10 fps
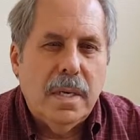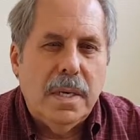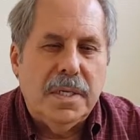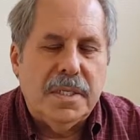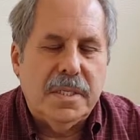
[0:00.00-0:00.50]

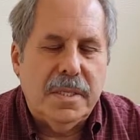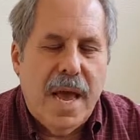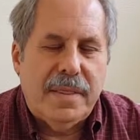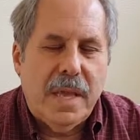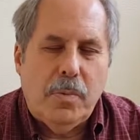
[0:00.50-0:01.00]
is
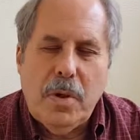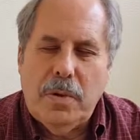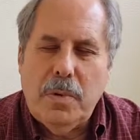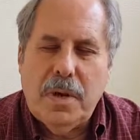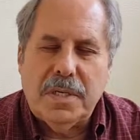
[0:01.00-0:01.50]
not that we
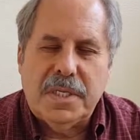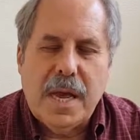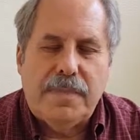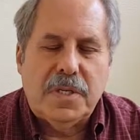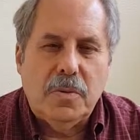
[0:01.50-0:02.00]
only want to
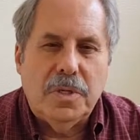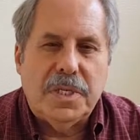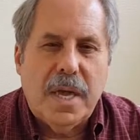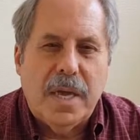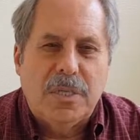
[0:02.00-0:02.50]
stop
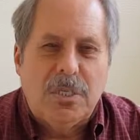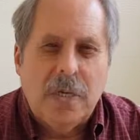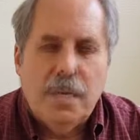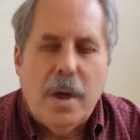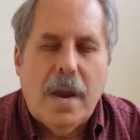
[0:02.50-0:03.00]
suicides
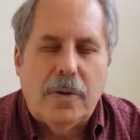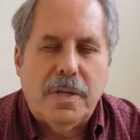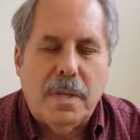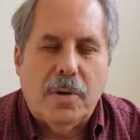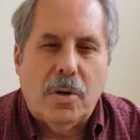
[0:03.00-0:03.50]
prior to
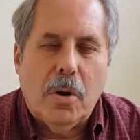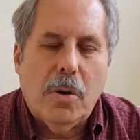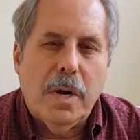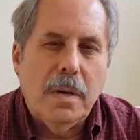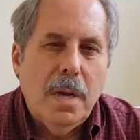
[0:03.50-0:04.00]
them
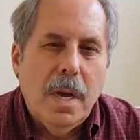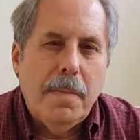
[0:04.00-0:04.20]
occurring,